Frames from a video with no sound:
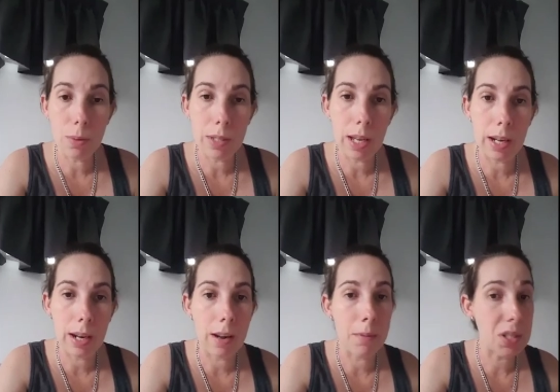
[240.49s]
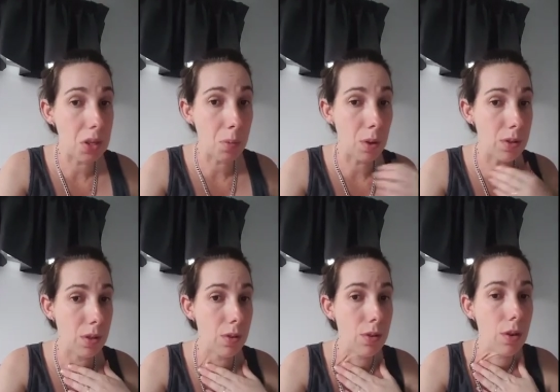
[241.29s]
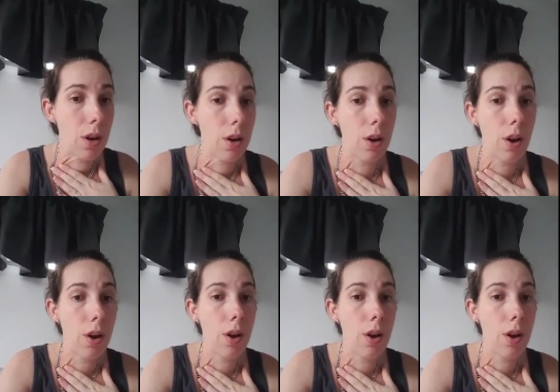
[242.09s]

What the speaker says: she was getting enough, but she wasn't. So